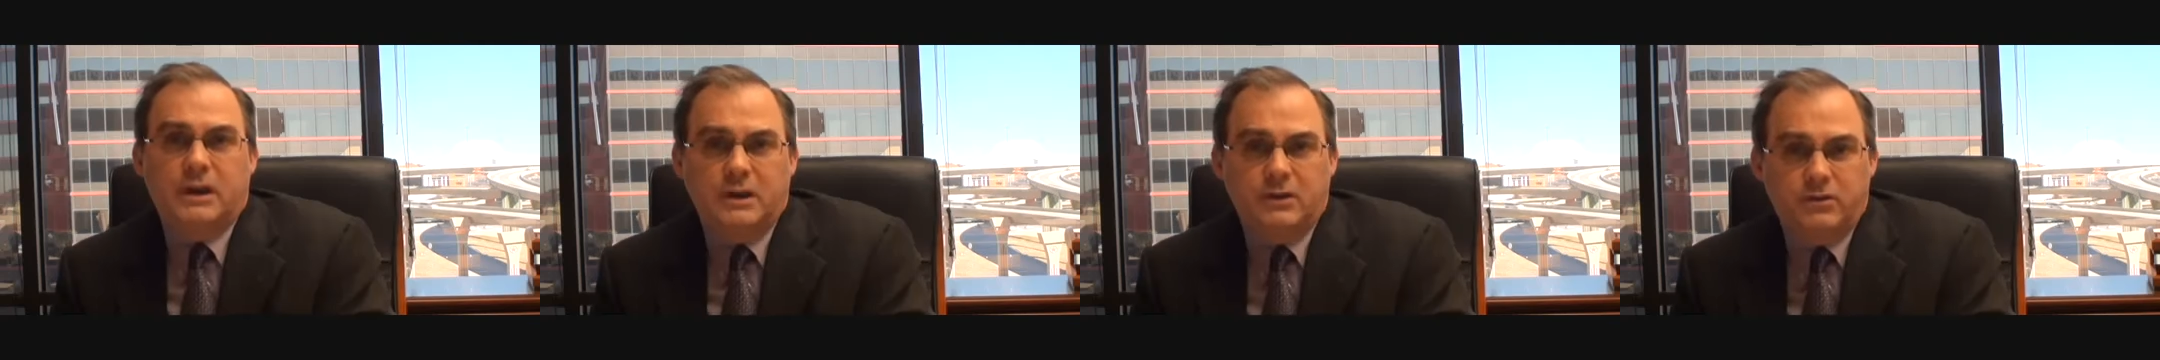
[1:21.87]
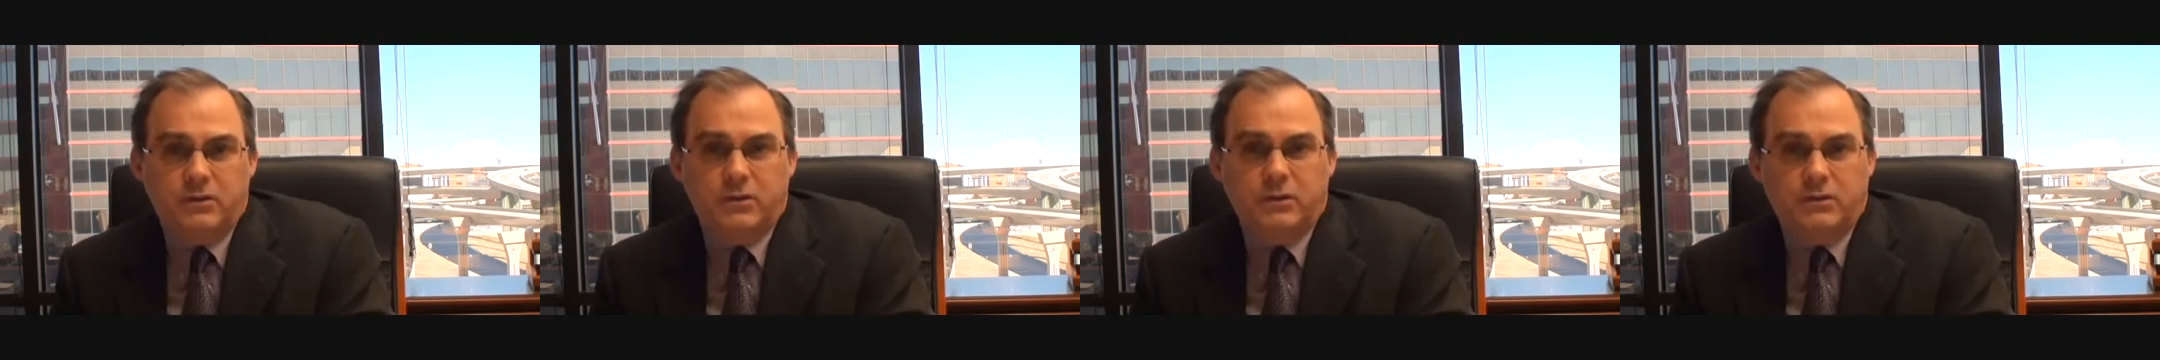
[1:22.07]

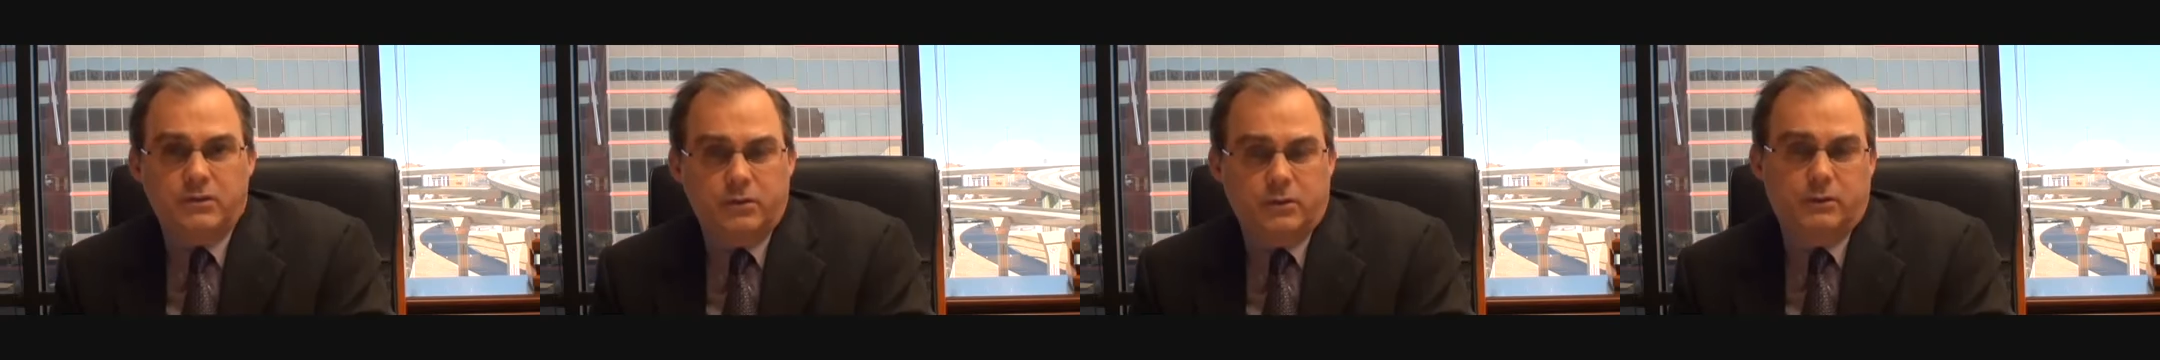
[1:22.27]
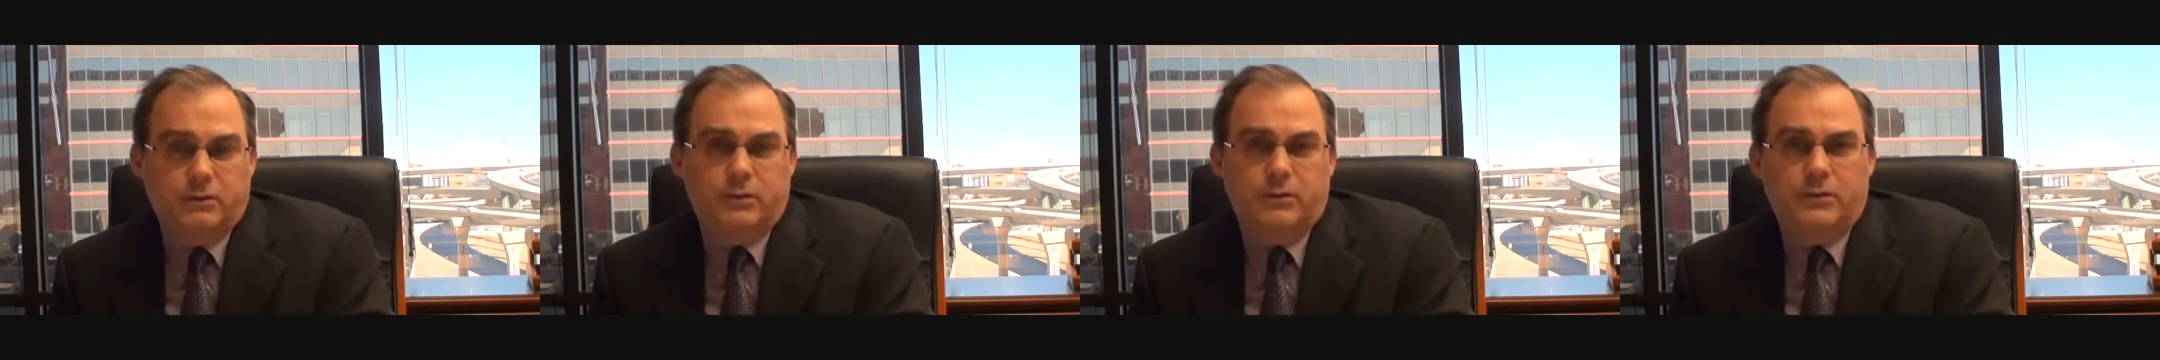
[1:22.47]
each of the
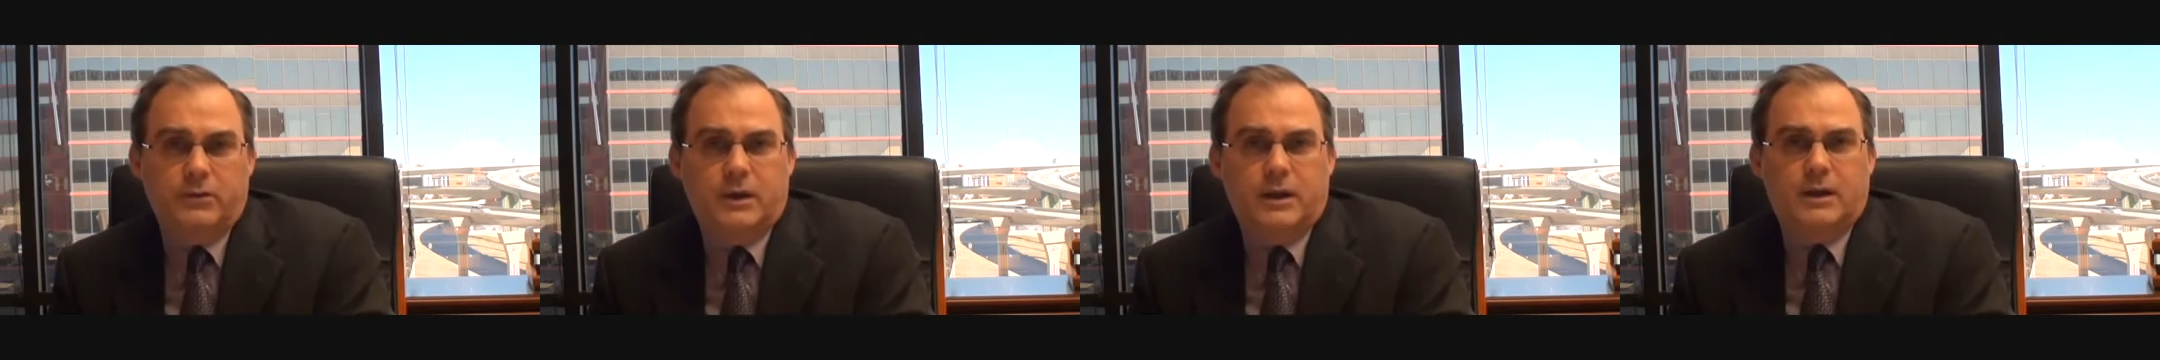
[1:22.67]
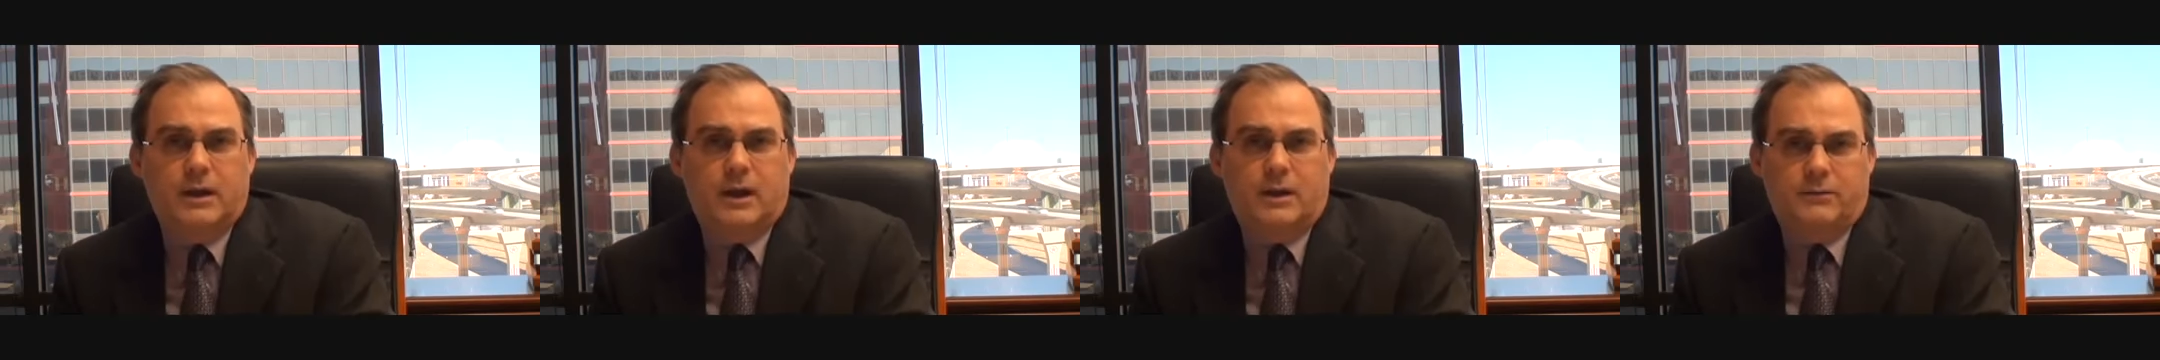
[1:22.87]
children
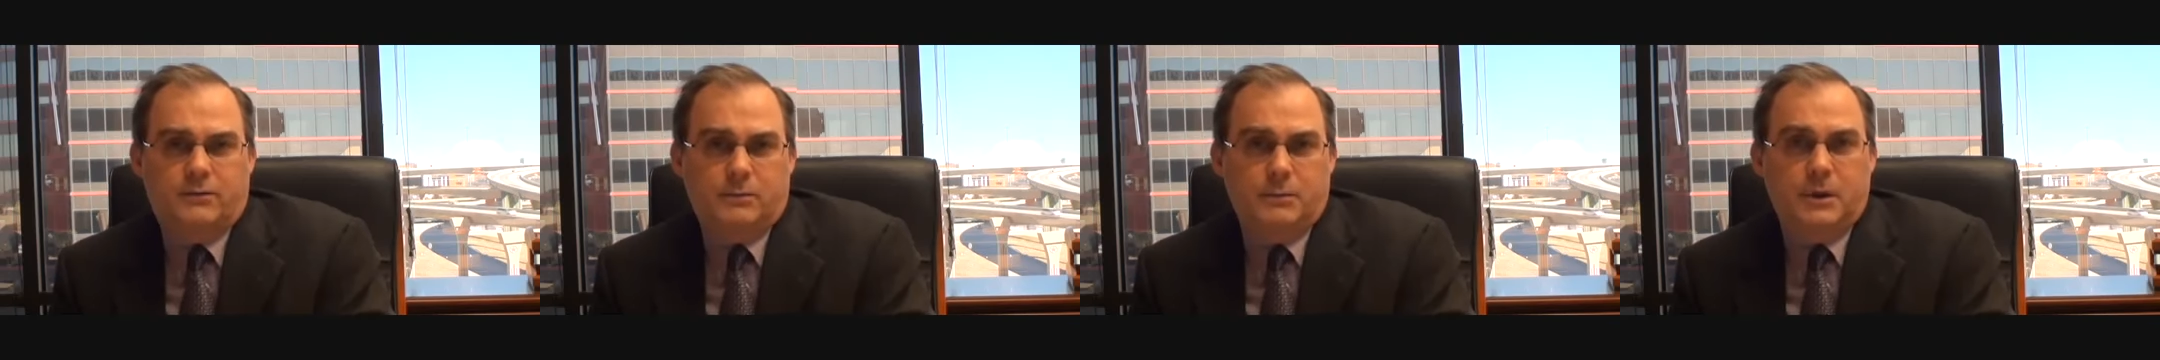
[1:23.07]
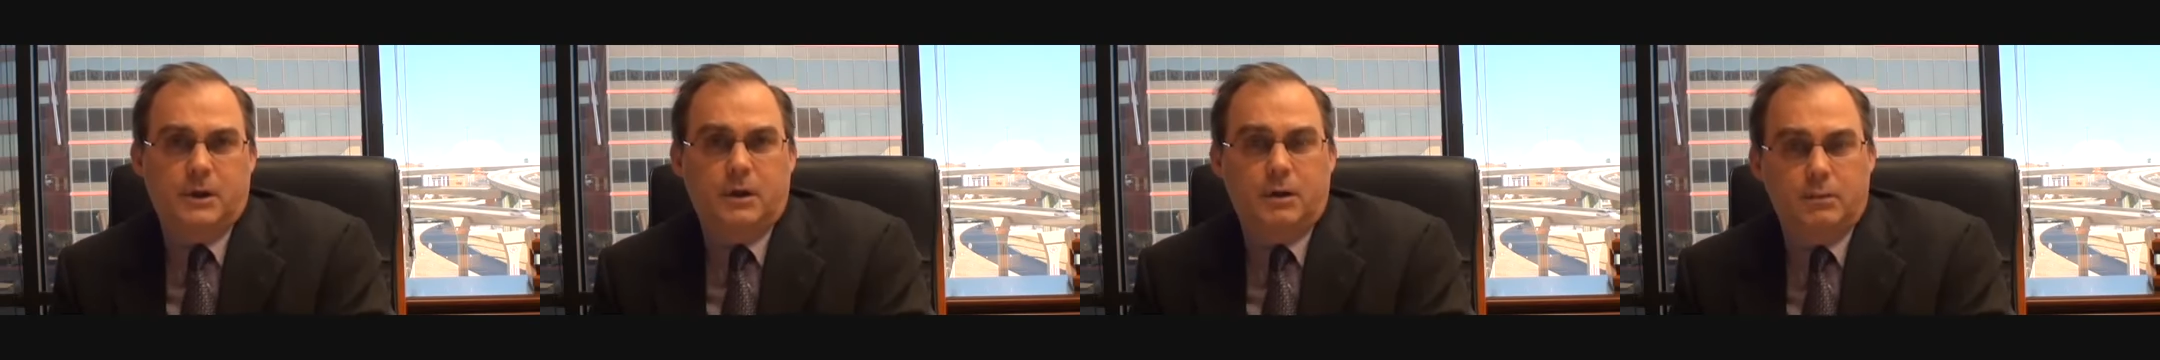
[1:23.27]
that have
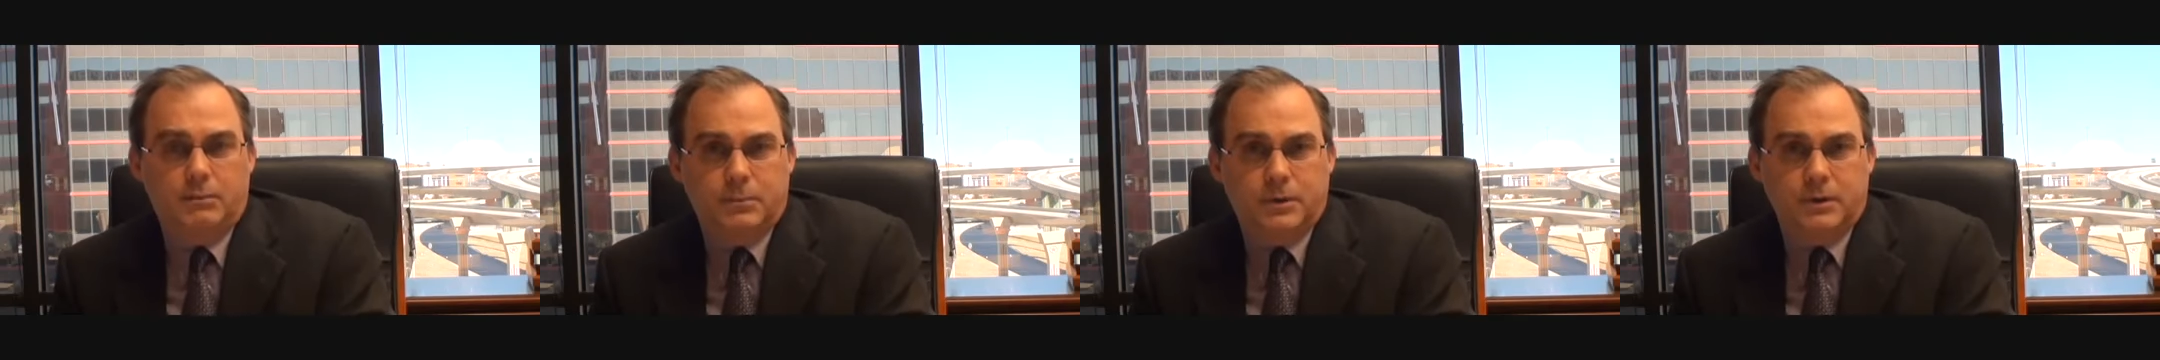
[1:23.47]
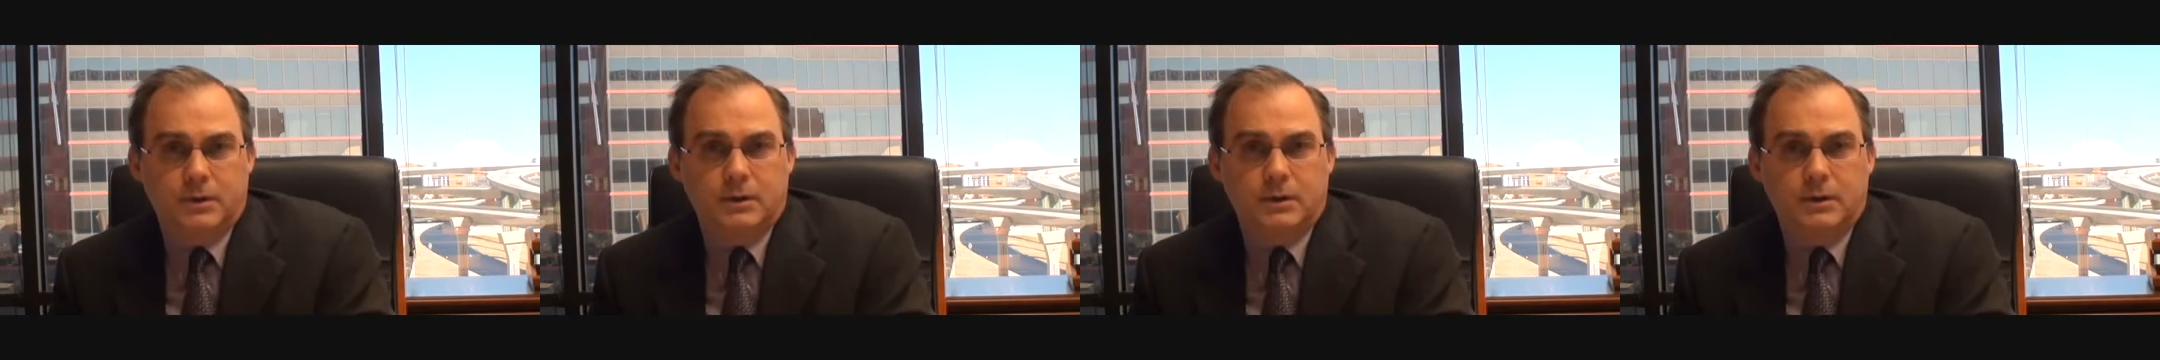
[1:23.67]
to be
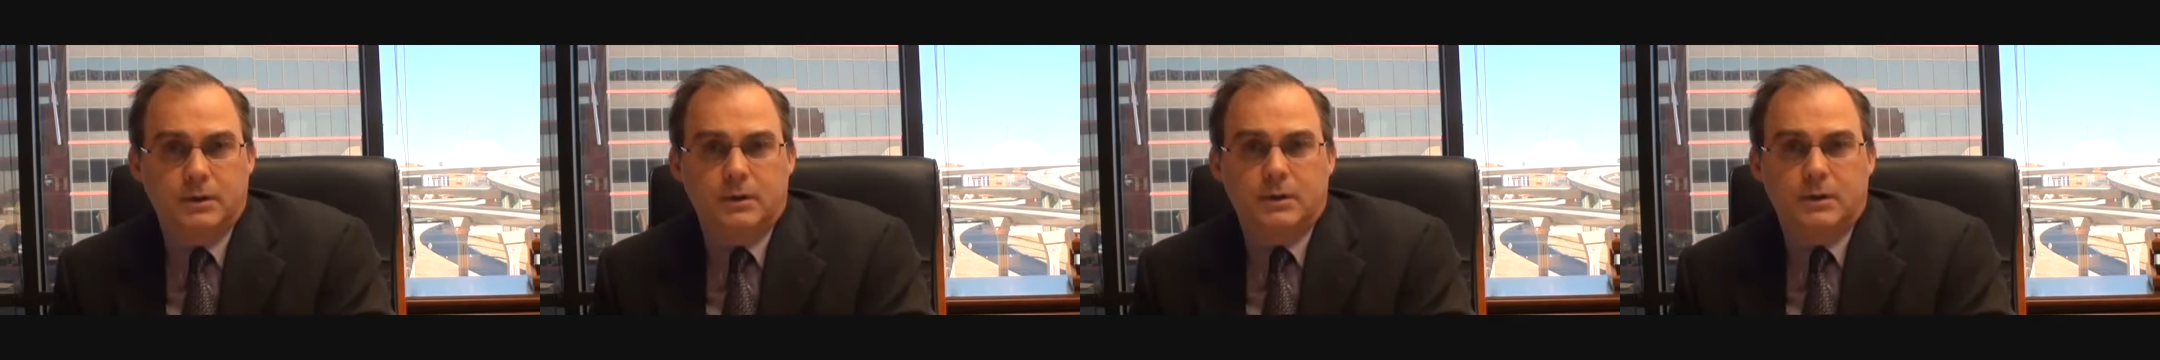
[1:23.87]
open.